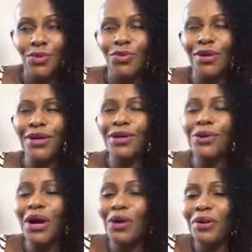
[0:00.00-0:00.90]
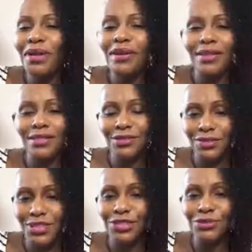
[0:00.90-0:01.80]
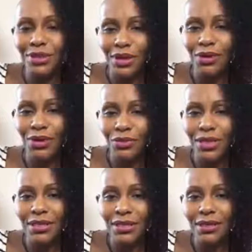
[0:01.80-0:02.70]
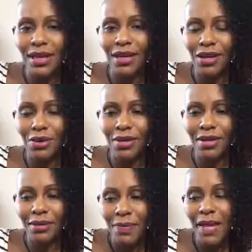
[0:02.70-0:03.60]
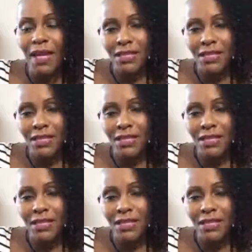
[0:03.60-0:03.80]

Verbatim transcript: What are you holding on to that you know you need to let go of?